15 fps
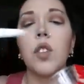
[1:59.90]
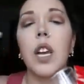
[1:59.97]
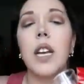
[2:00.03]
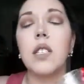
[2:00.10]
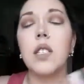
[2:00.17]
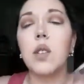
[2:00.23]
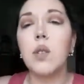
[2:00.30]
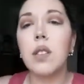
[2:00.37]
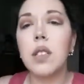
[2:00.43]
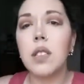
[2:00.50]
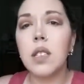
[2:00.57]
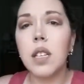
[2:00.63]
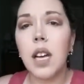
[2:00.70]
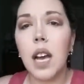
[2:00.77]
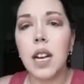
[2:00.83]
Okay, so this
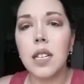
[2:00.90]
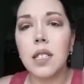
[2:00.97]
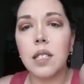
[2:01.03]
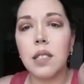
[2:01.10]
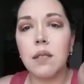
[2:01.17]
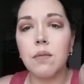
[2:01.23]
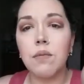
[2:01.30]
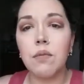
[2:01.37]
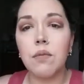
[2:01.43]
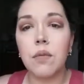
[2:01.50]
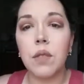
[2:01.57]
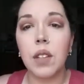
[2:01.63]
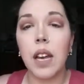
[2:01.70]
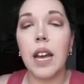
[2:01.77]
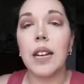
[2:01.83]
is the kind of
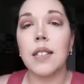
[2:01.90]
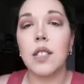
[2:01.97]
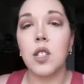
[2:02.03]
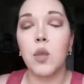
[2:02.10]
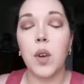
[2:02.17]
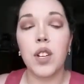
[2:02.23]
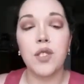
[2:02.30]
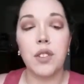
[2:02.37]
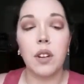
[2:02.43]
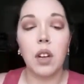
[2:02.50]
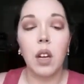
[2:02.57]
situation,